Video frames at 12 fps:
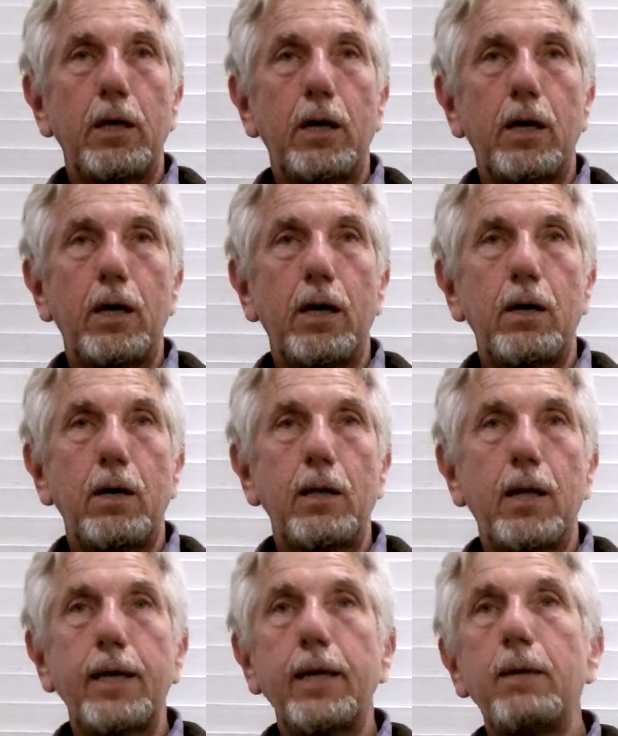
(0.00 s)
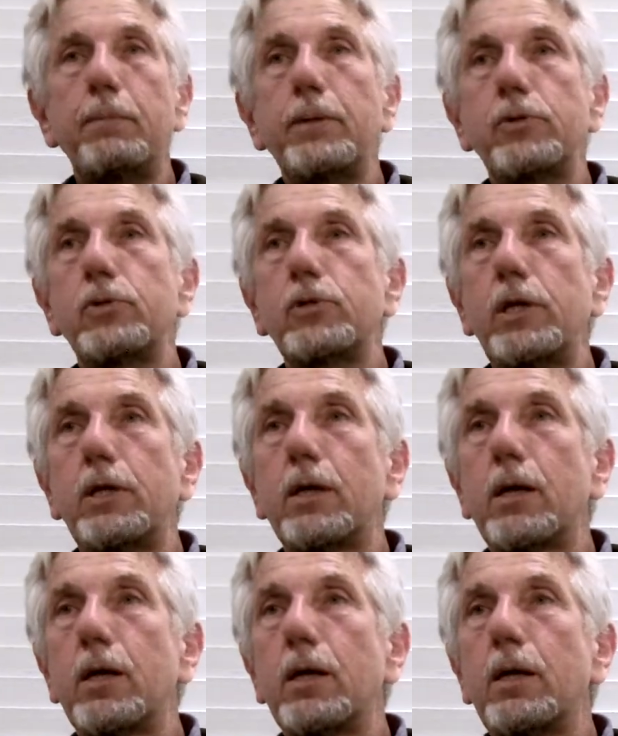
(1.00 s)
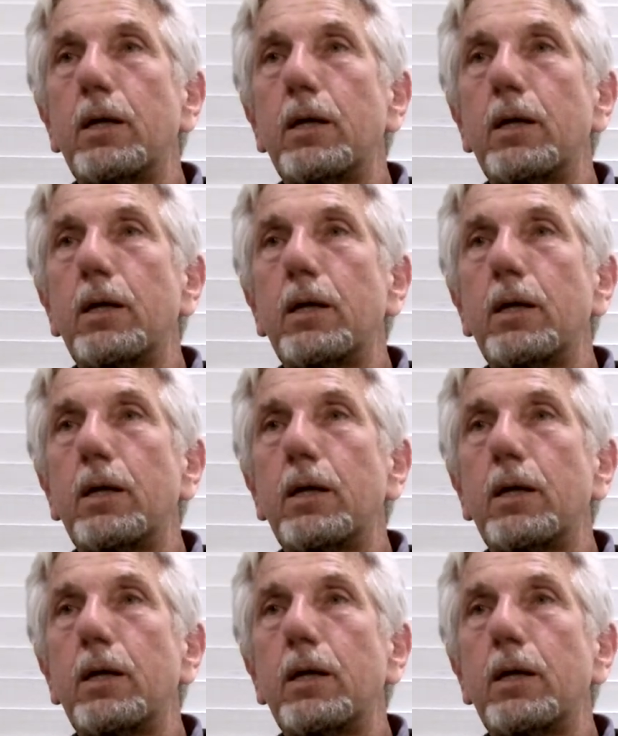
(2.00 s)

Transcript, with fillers: uh, like Ibn Sina,